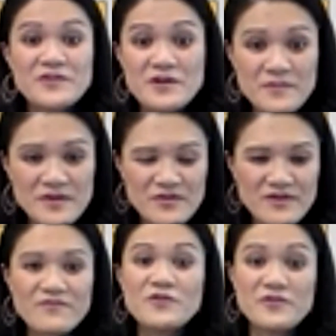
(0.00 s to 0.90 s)
their
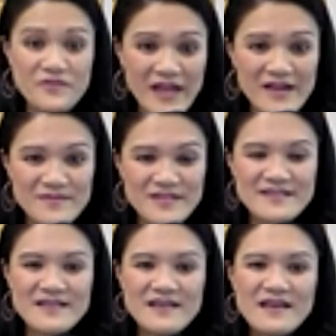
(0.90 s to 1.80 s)
community, for their
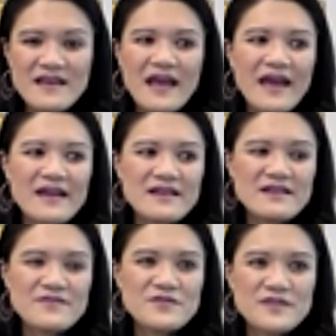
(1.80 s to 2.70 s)
families. And
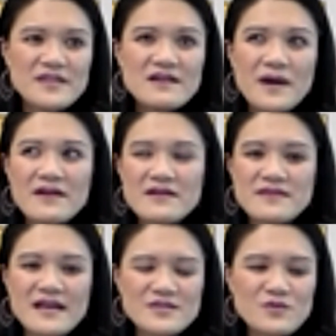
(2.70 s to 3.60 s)
if you think about
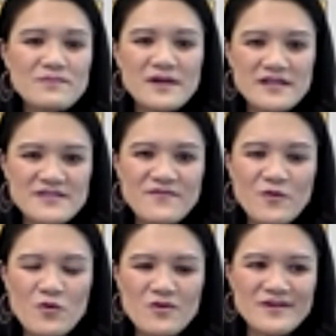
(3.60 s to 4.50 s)
it, that's what money's
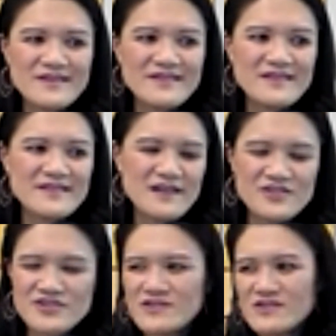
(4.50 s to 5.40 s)
for. It, it's
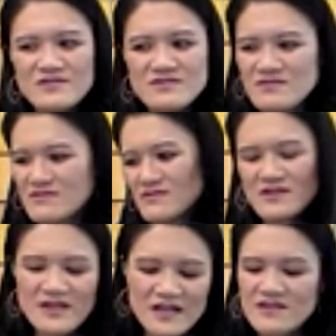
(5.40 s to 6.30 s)
not just to
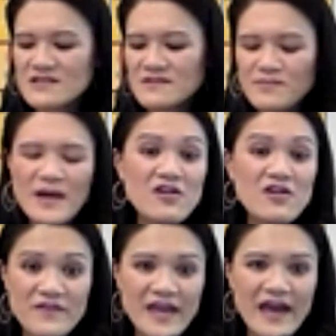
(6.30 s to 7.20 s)
collect this pile
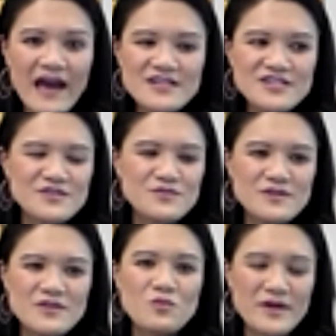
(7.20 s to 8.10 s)
of cash, it's
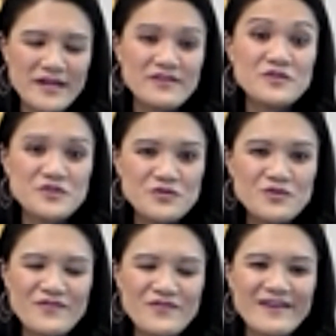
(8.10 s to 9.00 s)
really what can you do
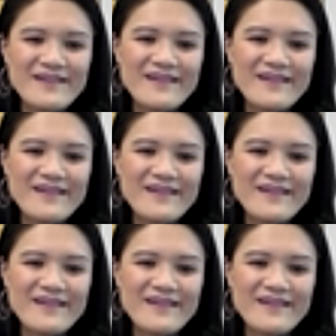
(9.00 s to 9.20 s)
with it?